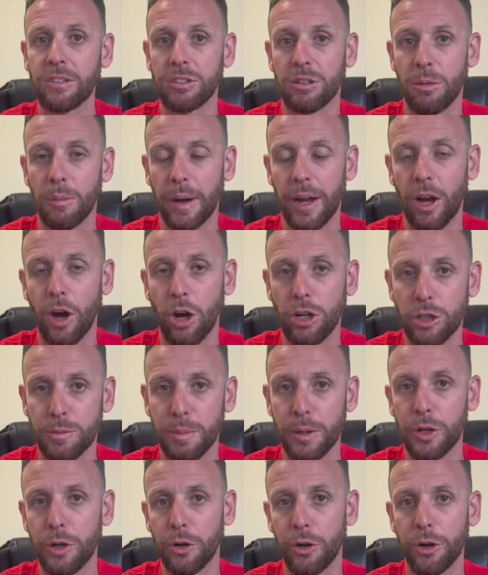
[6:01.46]
some of my
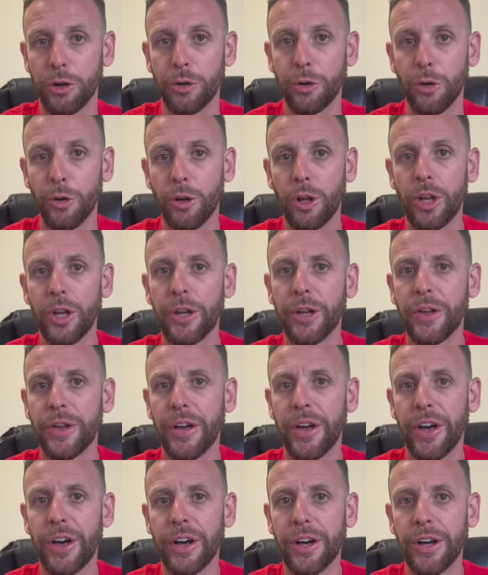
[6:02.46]
entrepreneurial
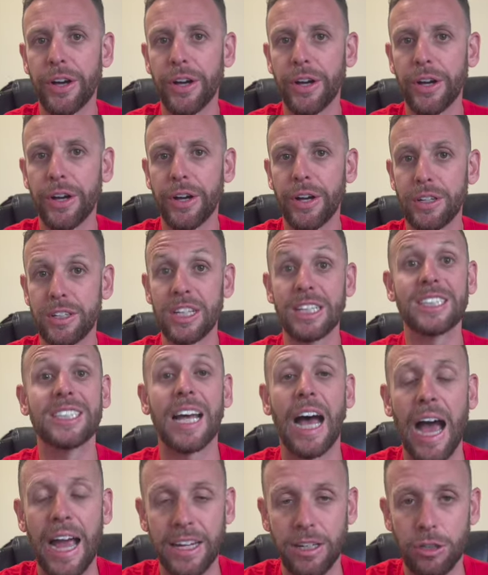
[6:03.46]

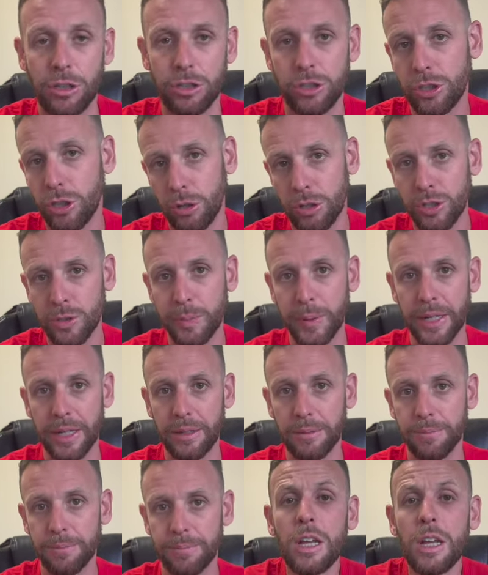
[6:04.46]
desires, so to speak.